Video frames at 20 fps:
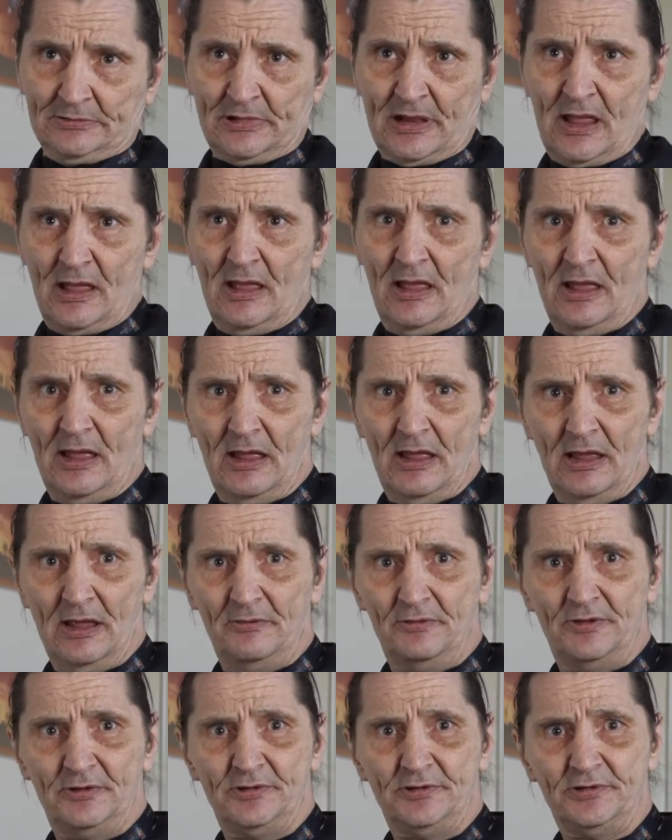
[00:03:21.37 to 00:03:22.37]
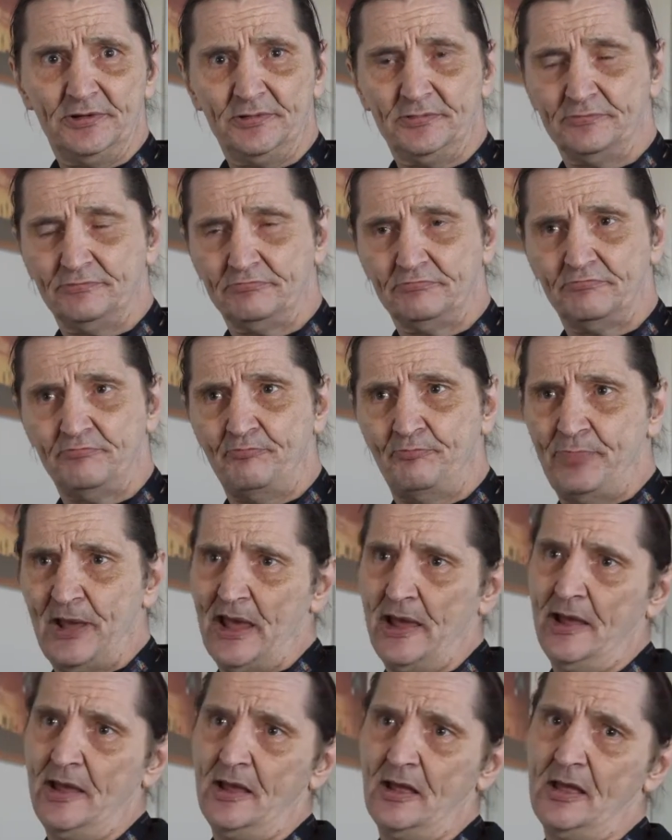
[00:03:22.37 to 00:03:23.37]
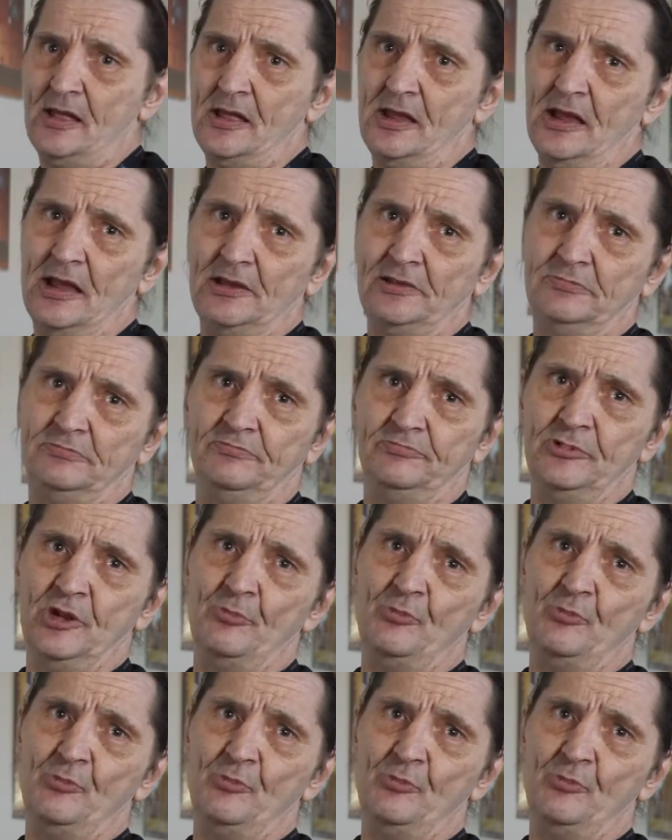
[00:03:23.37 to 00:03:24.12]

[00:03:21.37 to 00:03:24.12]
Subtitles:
I was pale, I had